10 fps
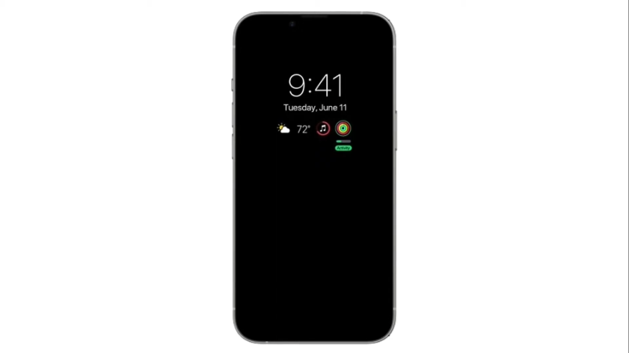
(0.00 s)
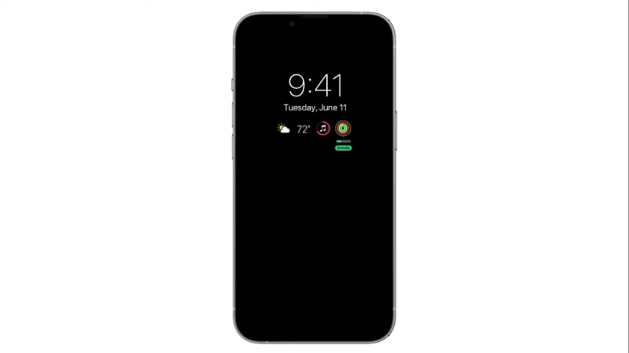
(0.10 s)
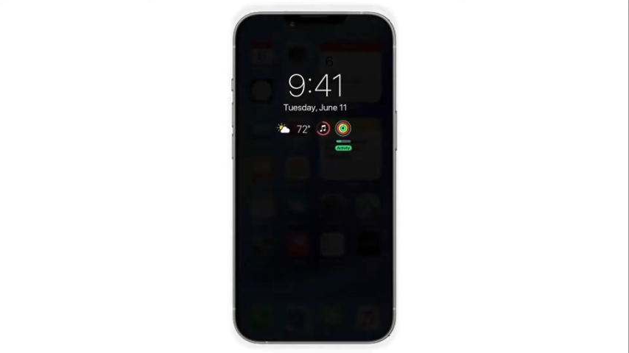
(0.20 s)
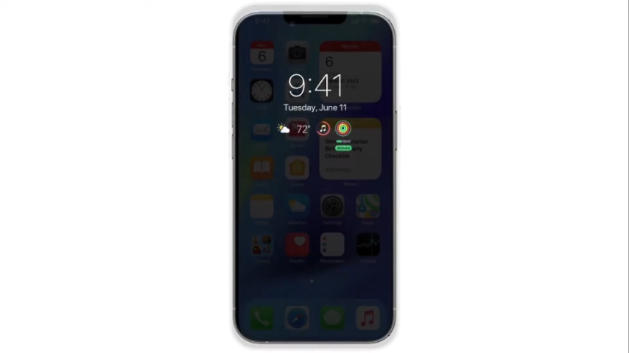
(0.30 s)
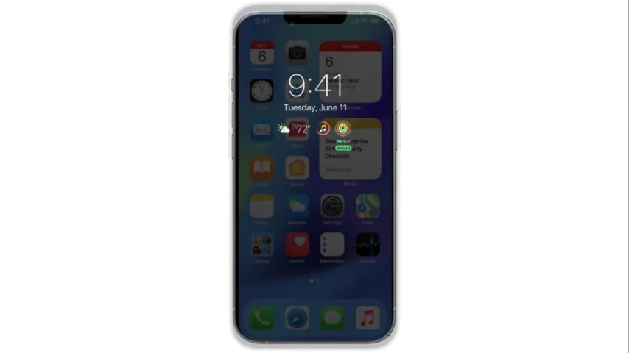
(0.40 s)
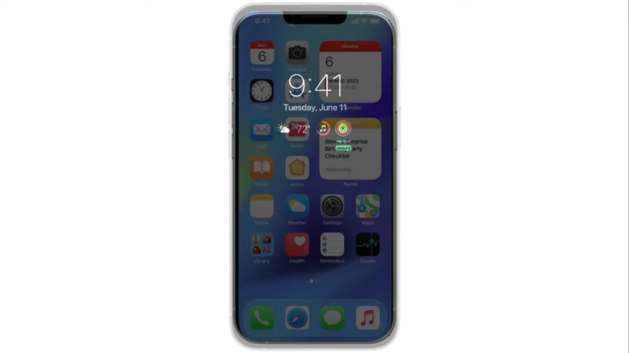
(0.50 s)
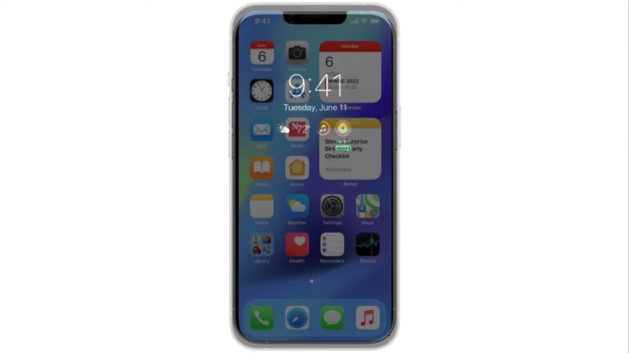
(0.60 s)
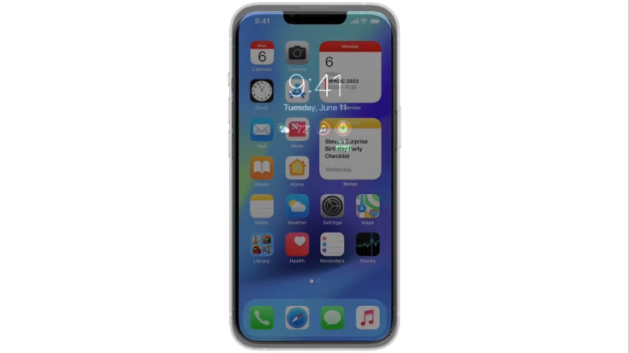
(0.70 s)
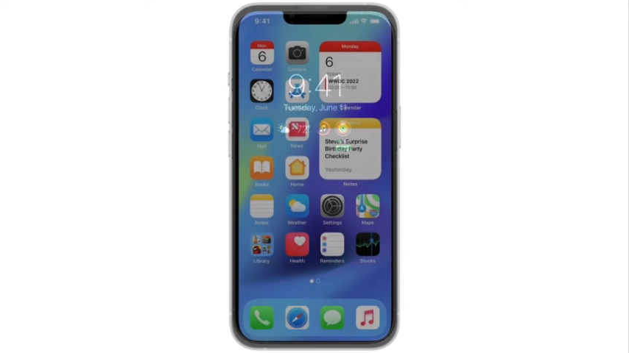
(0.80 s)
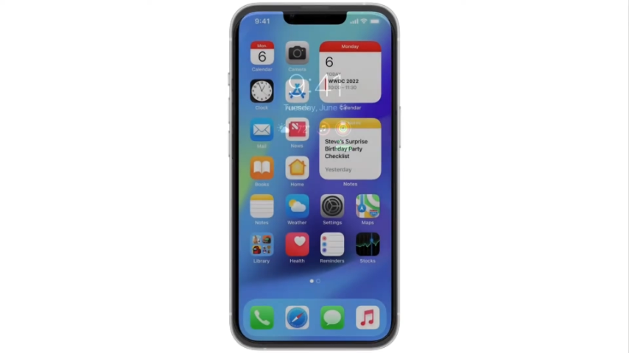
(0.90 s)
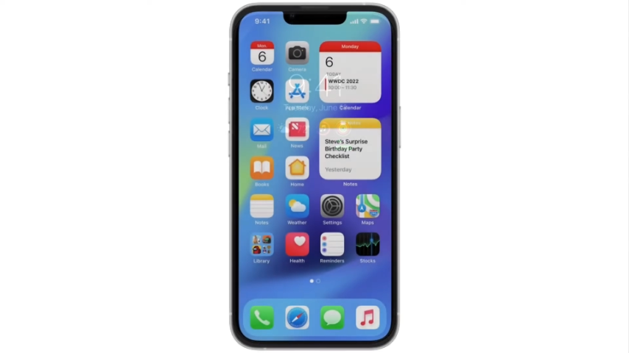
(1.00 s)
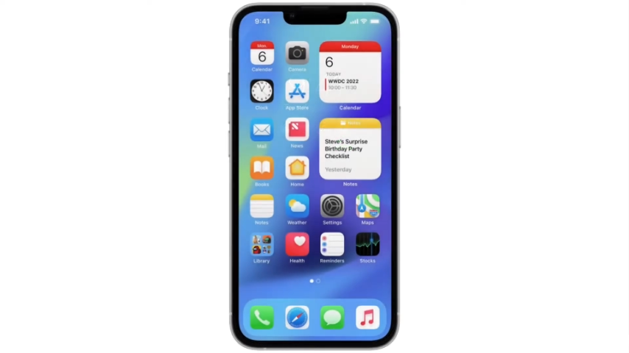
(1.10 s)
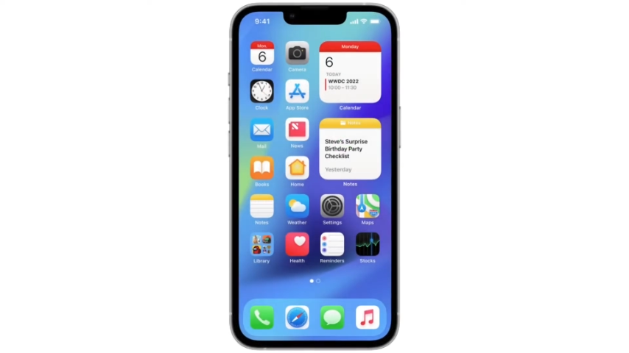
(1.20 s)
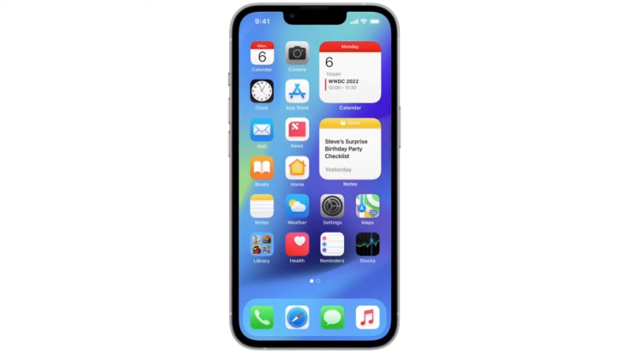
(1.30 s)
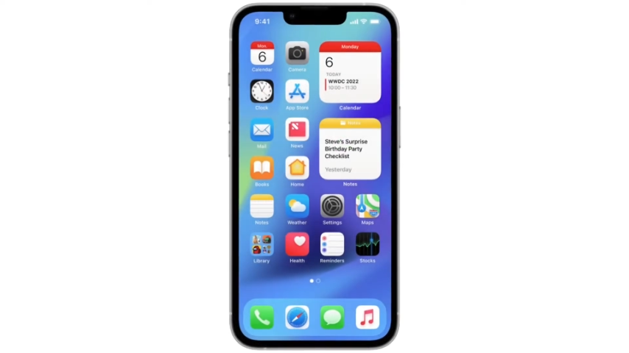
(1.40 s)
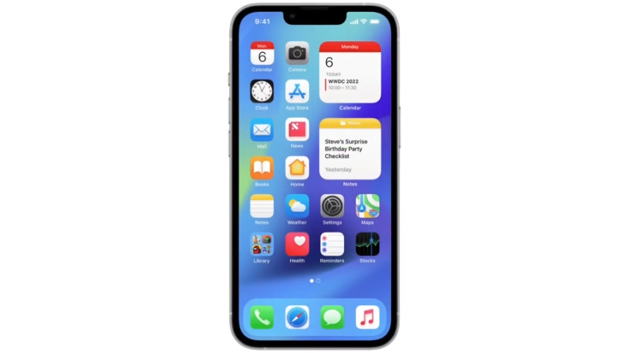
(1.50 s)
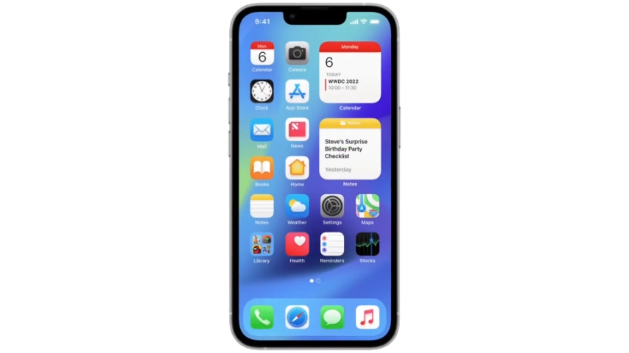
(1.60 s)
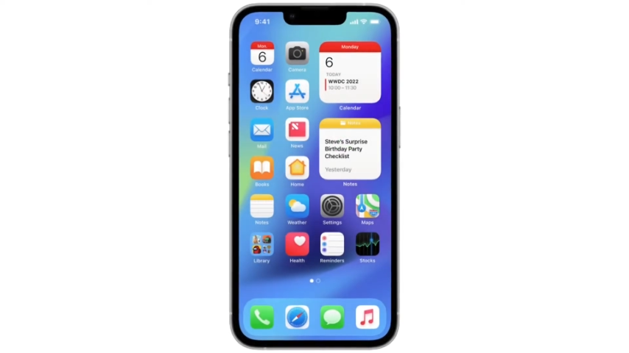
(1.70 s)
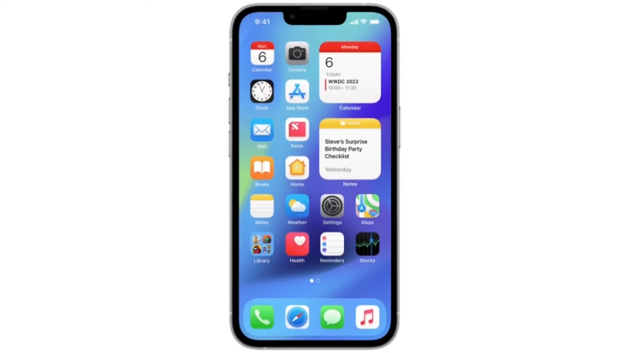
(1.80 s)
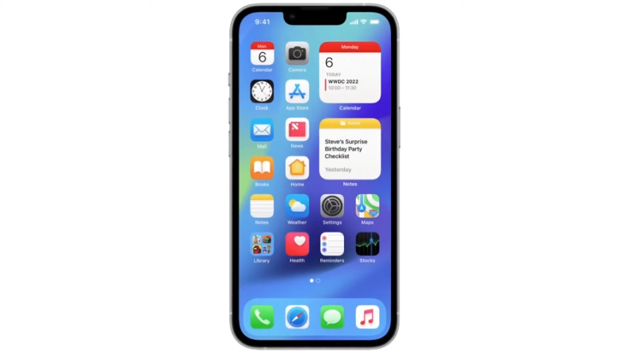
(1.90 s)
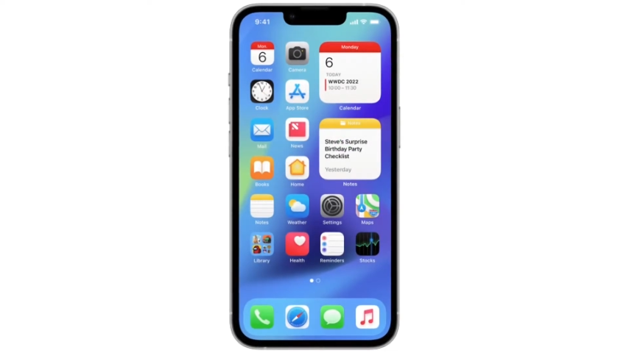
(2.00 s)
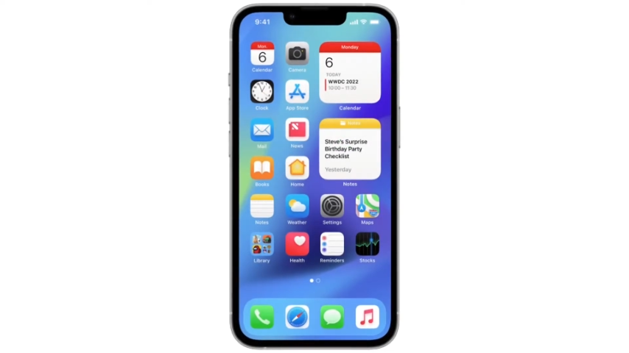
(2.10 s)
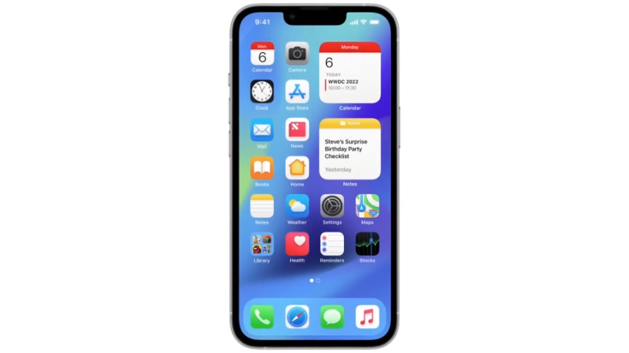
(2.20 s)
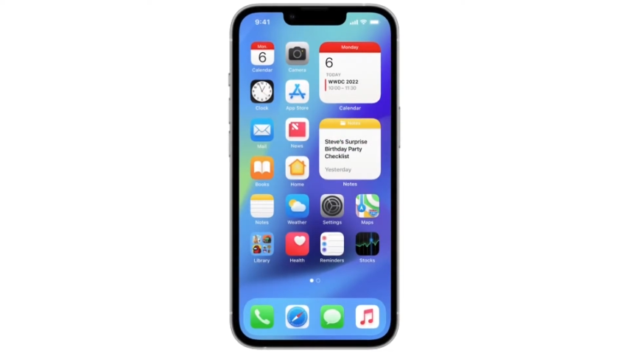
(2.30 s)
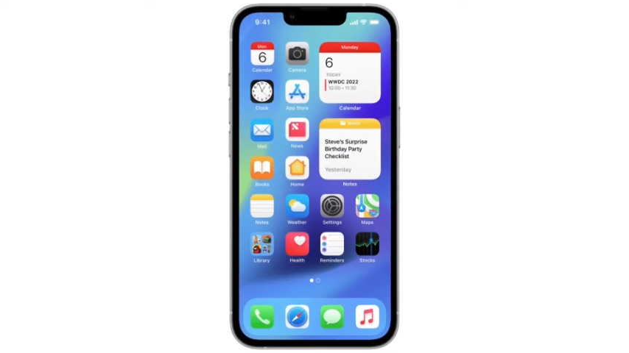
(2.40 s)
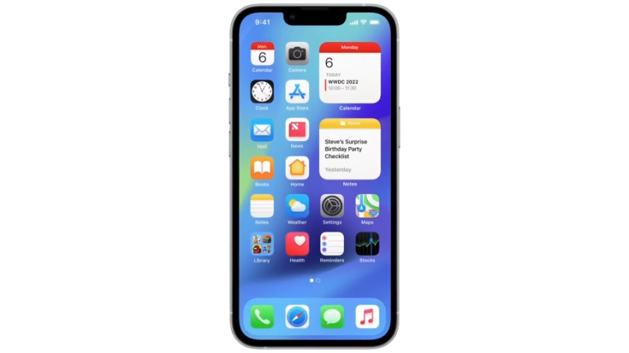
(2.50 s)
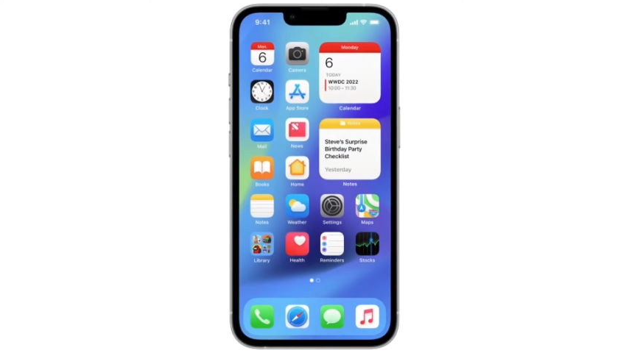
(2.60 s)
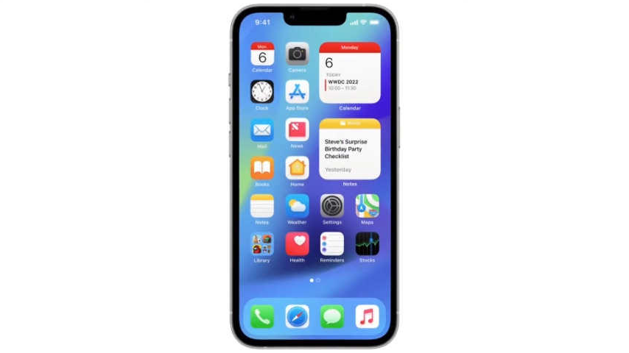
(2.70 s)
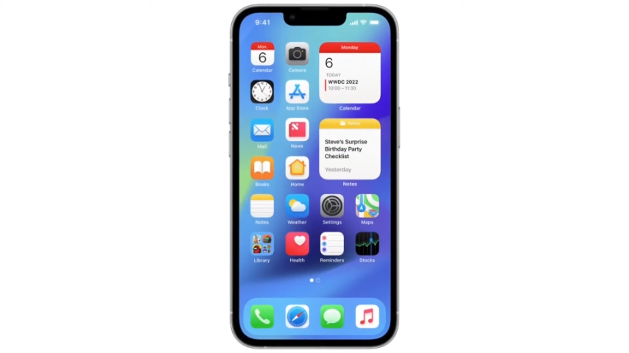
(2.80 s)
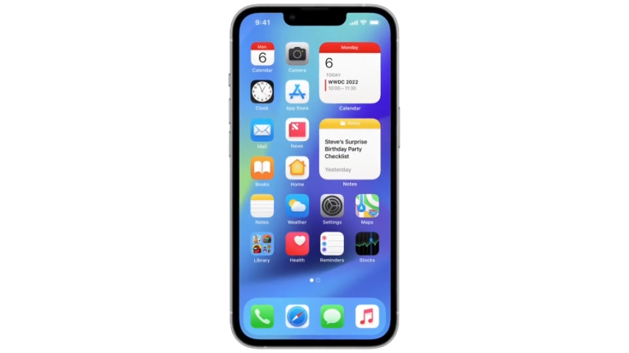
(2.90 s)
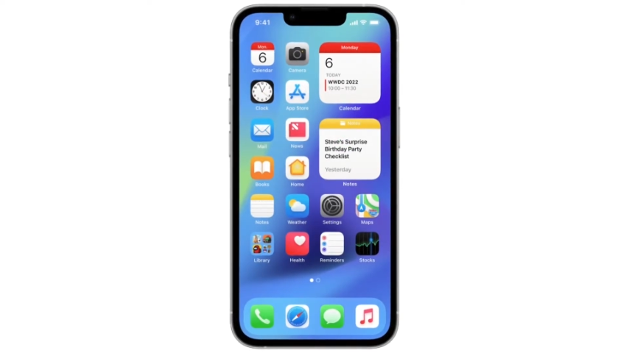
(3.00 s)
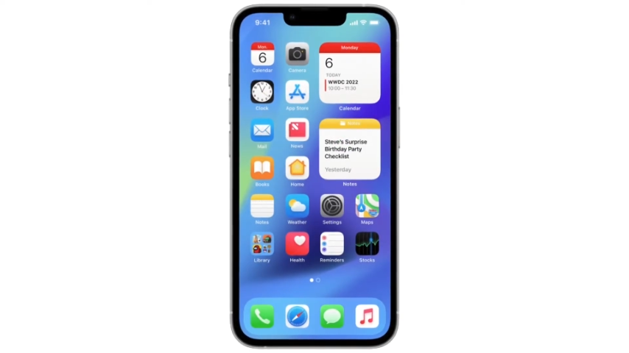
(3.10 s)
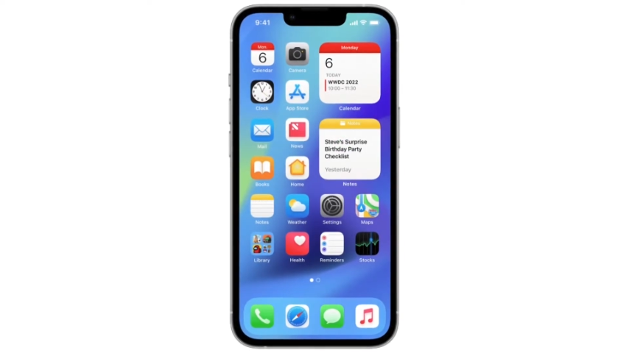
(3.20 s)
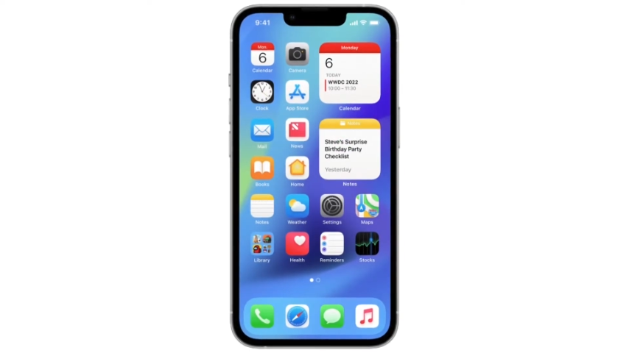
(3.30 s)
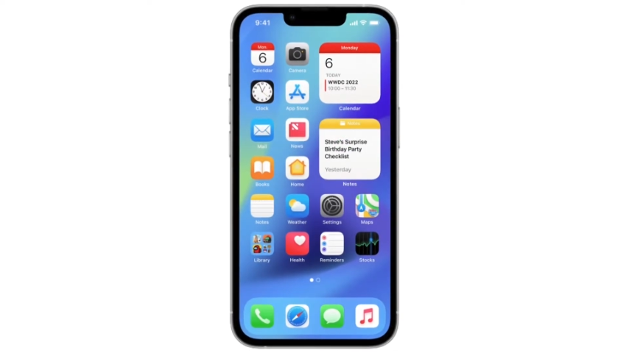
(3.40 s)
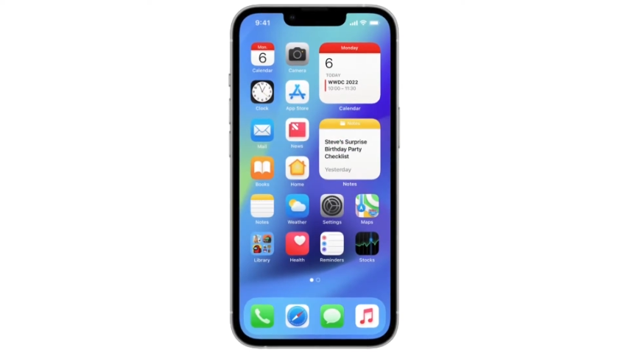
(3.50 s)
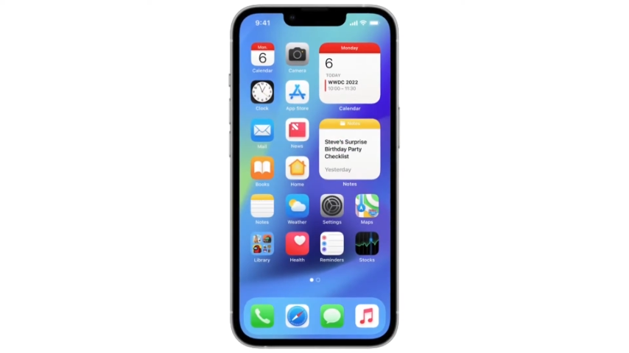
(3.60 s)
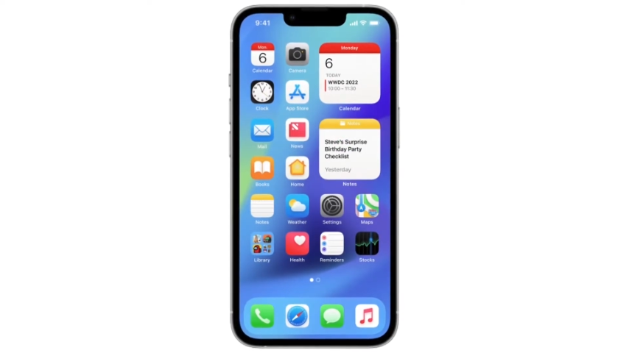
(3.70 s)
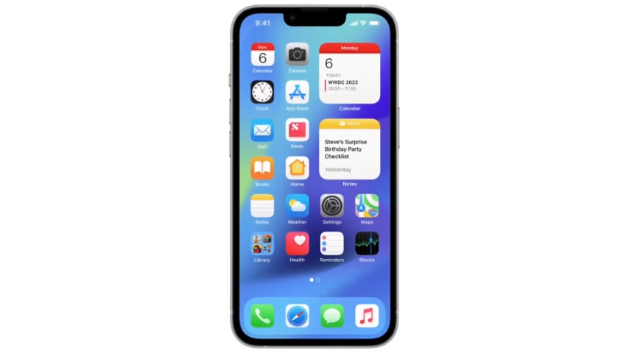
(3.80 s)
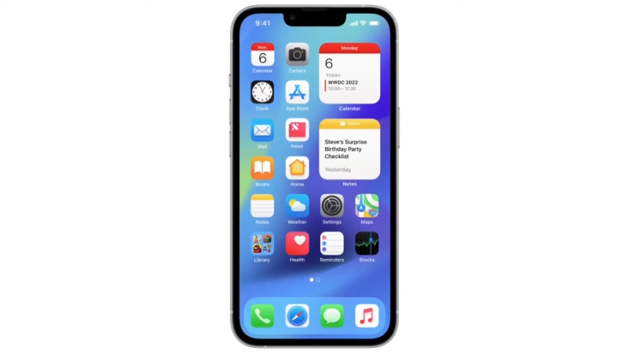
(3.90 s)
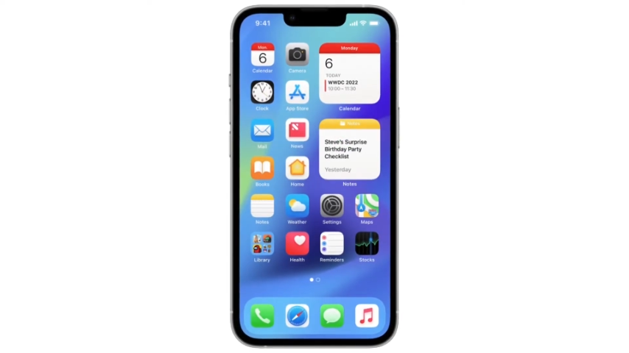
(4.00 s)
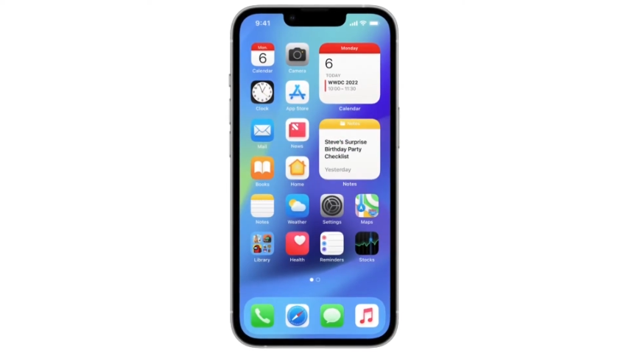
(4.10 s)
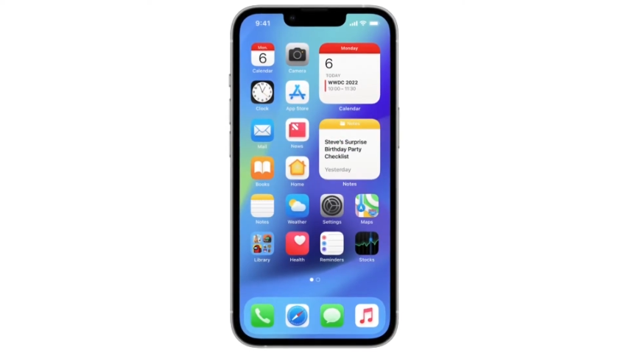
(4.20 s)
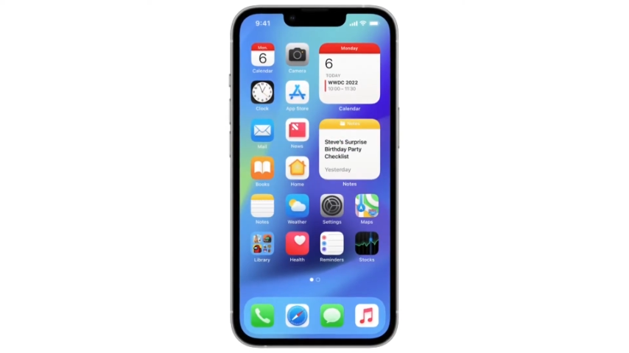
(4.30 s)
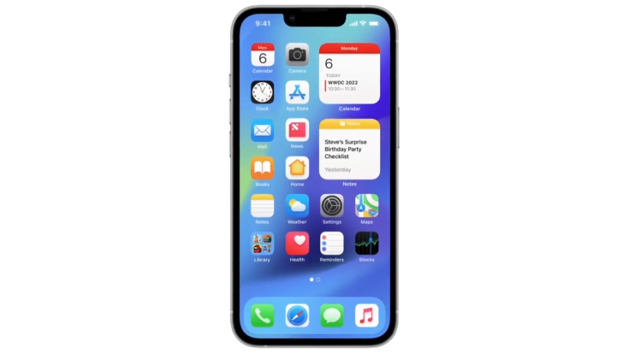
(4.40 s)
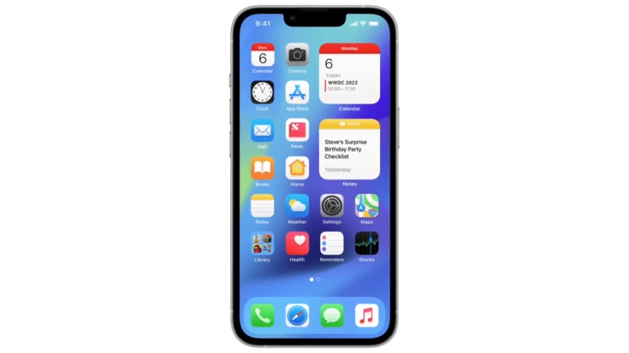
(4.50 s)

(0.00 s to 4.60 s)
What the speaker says: (no speaker visible)